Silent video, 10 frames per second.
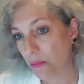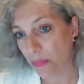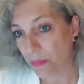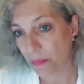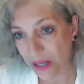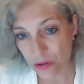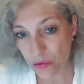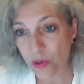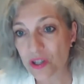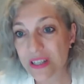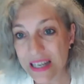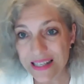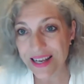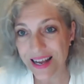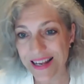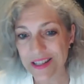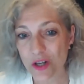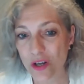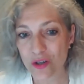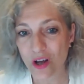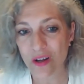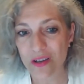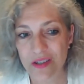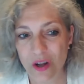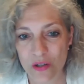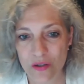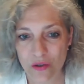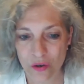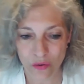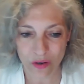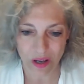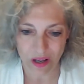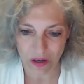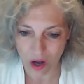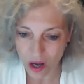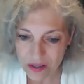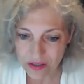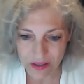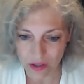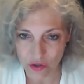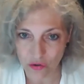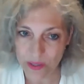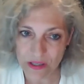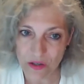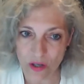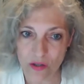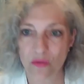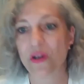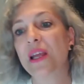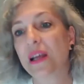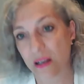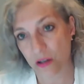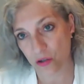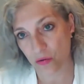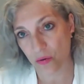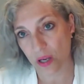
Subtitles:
But to what detail is also not only a cost issue, but it's also a legal issue.